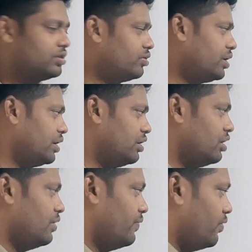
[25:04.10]
Okay,
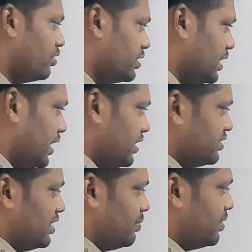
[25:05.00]
for that any
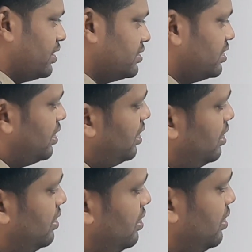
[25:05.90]
statement is there,
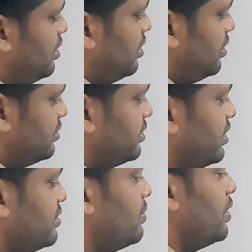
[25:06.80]
C
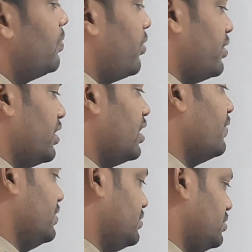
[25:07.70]
is the midpoint they gave
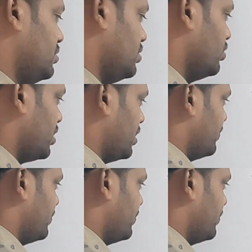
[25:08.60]
us. Okay,